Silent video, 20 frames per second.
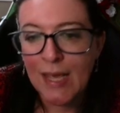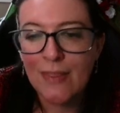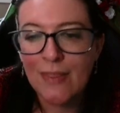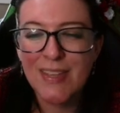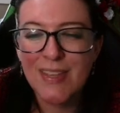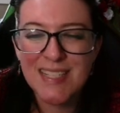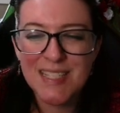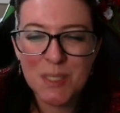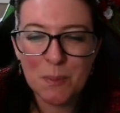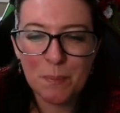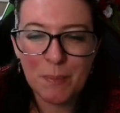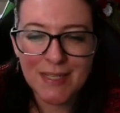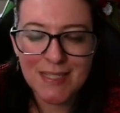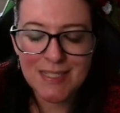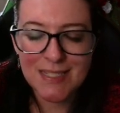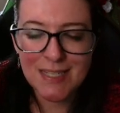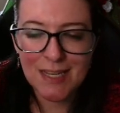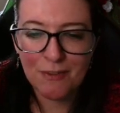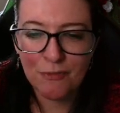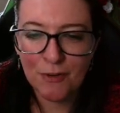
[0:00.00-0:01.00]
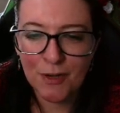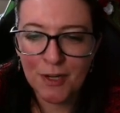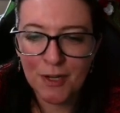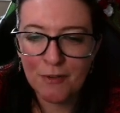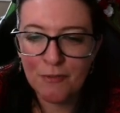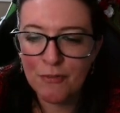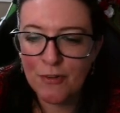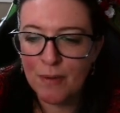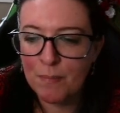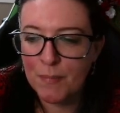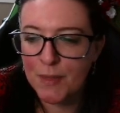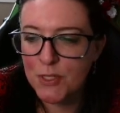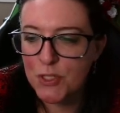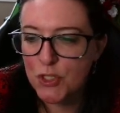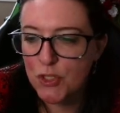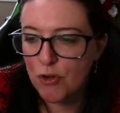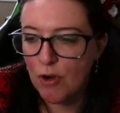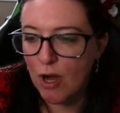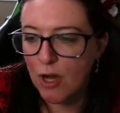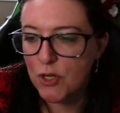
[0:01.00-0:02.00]
This is a bit different from the
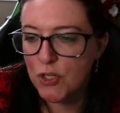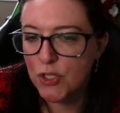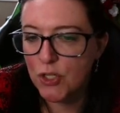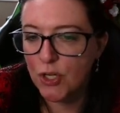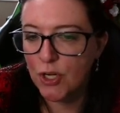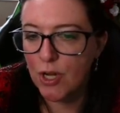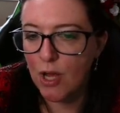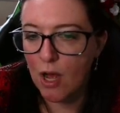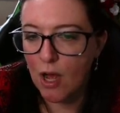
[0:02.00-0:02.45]
structured,